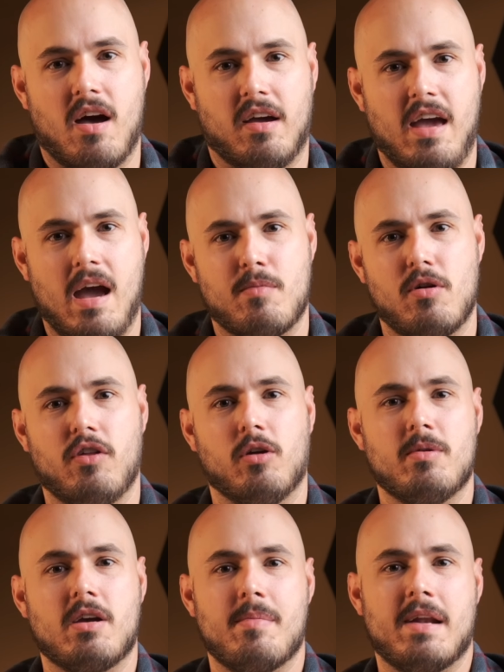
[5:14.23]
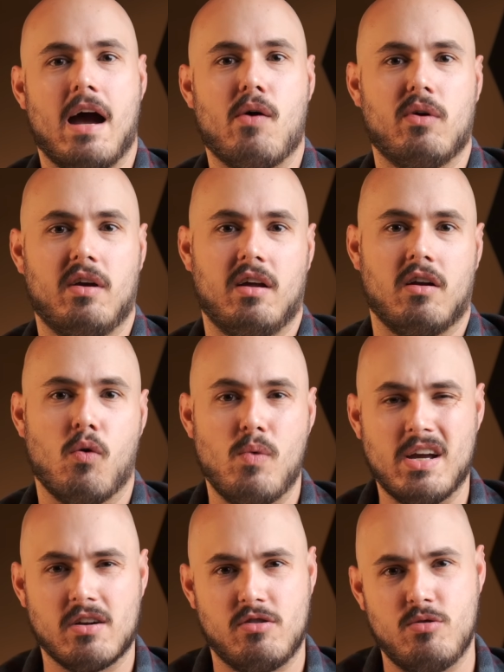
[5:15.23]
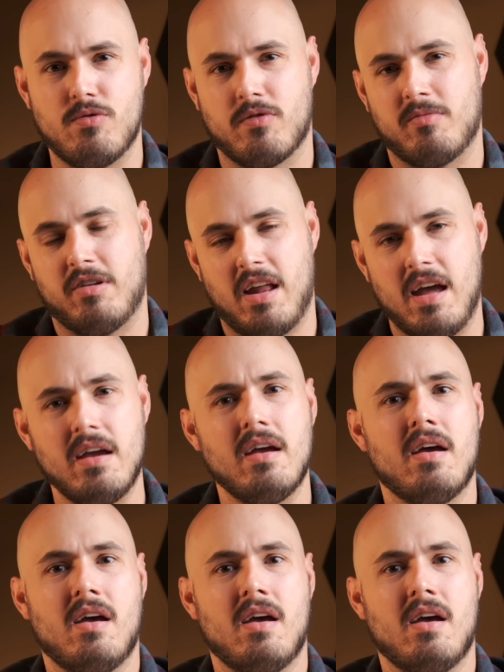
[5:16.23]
camera that'll be coming out in a week or two from today,